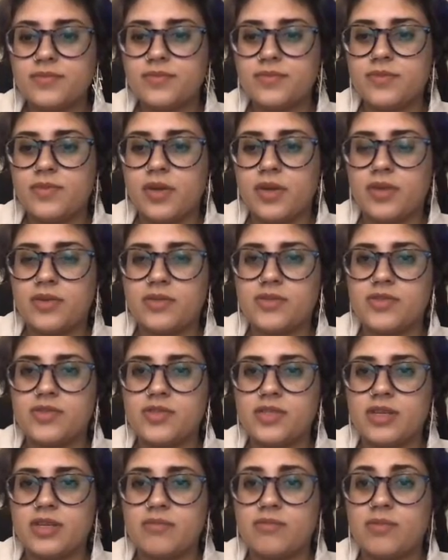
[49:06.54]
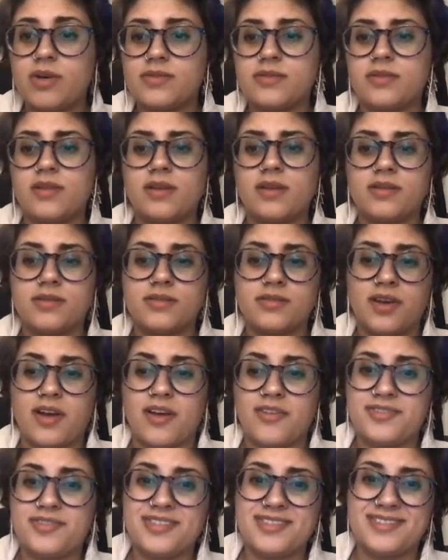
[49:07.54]
Delvin just said moss lawn is
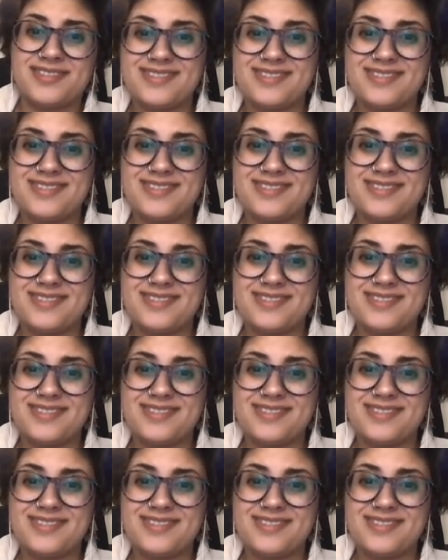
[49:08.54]
soft.